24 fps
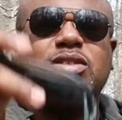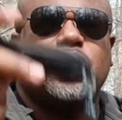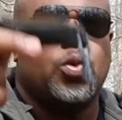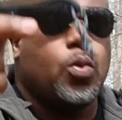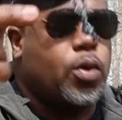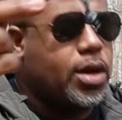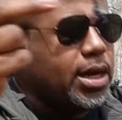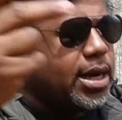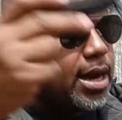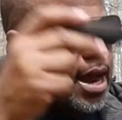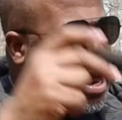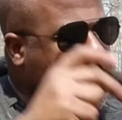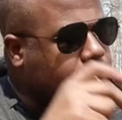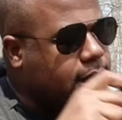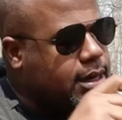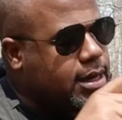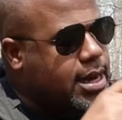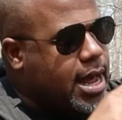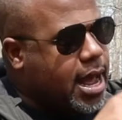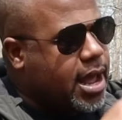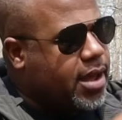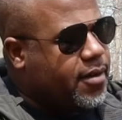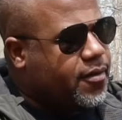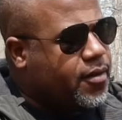$20
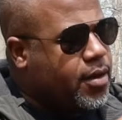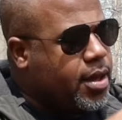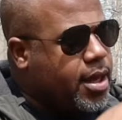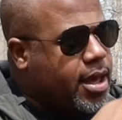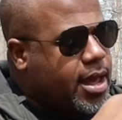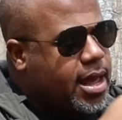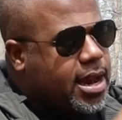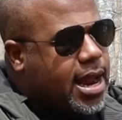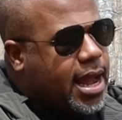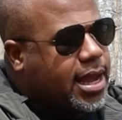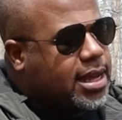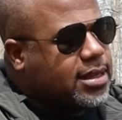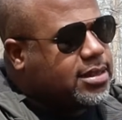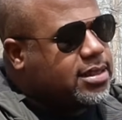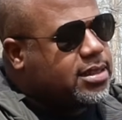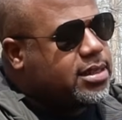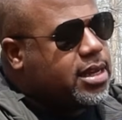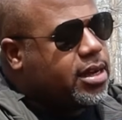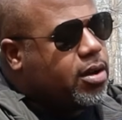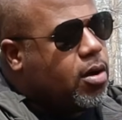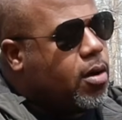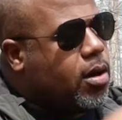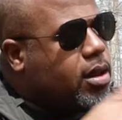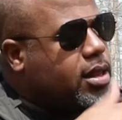knife, and I can
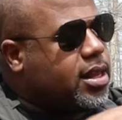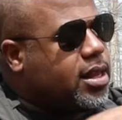stick all